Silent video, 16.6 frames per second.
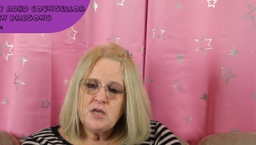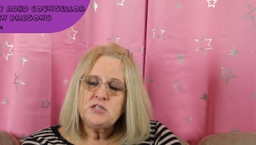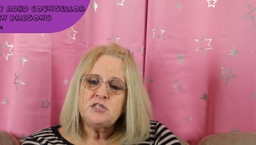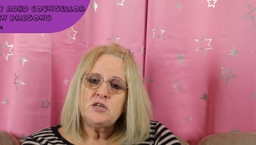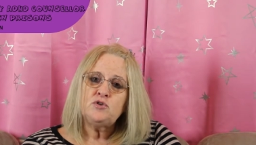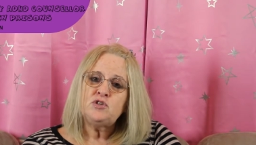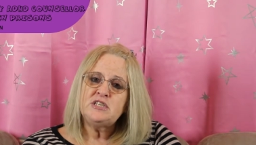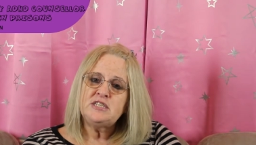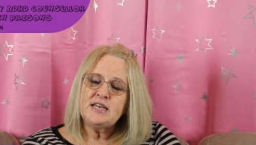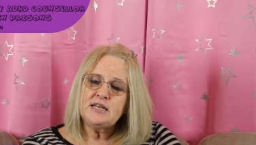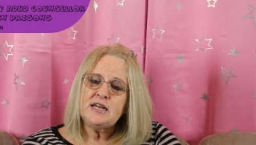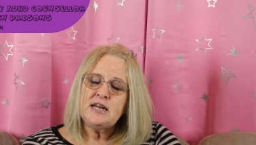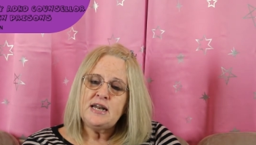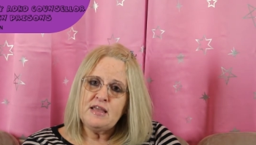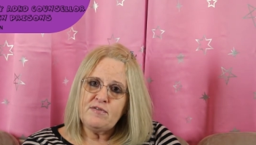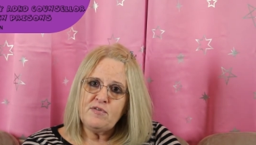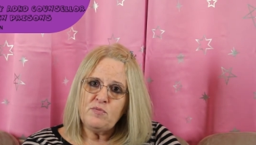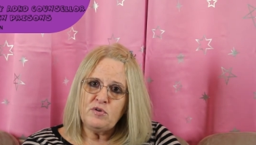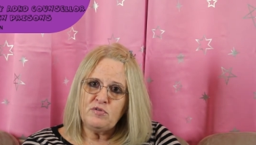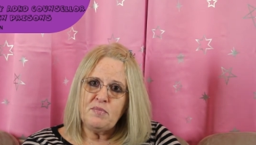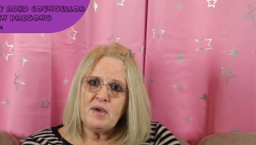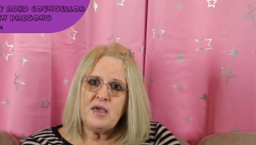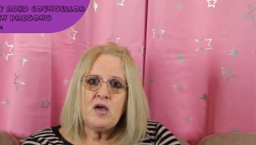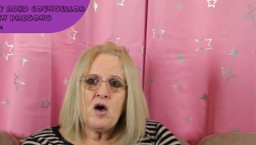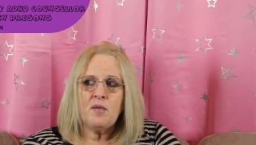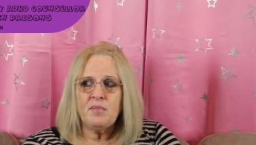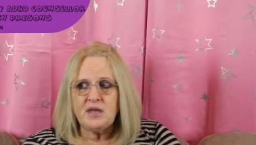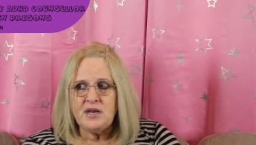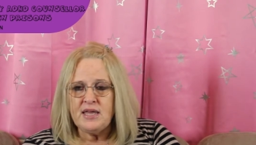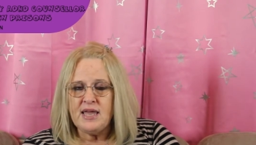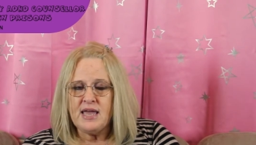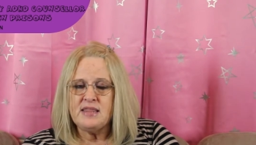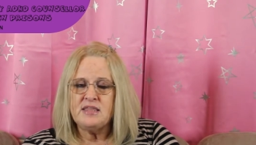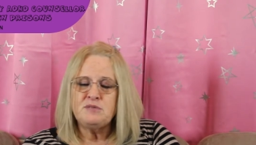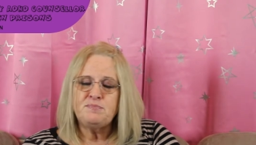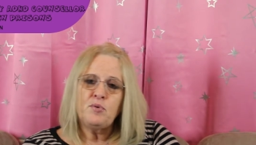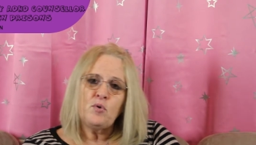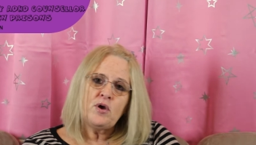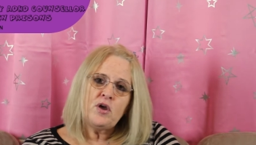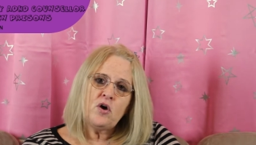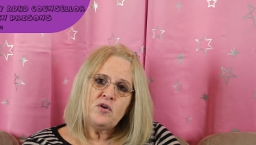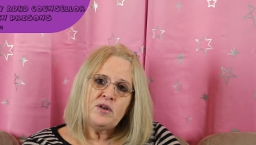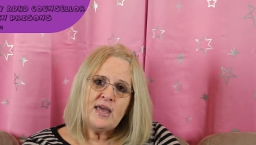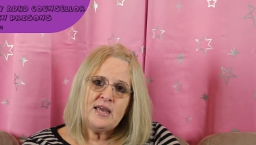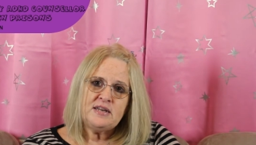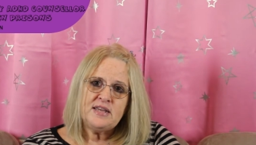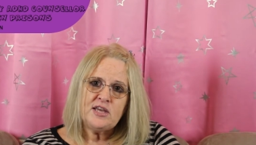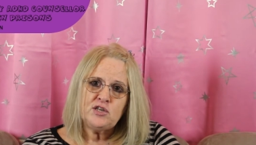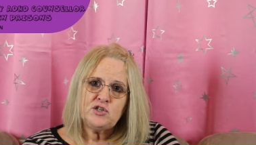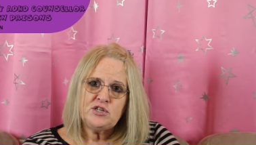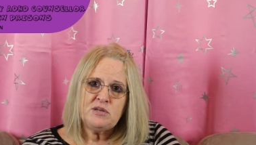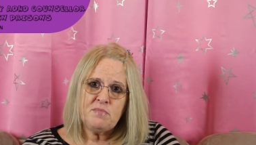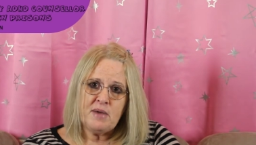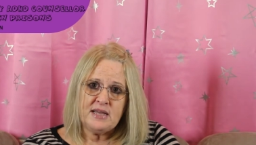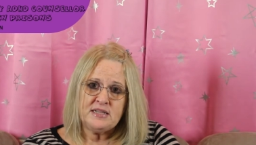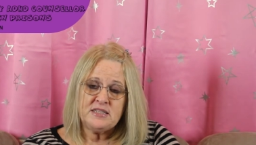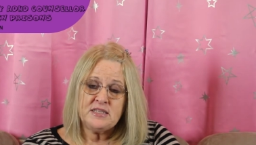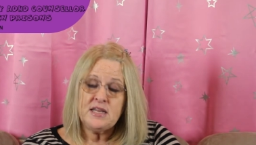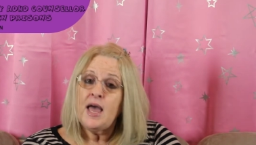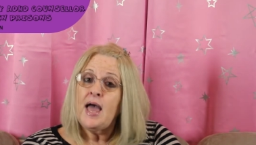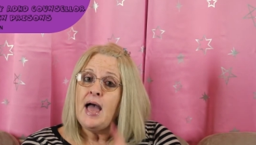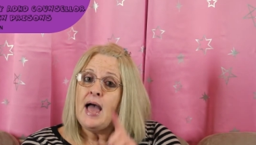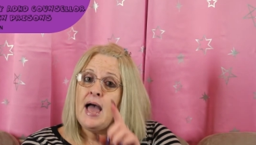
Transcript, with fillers: So she said, Leave it with me. I'm going to get this boy on ADHD meds.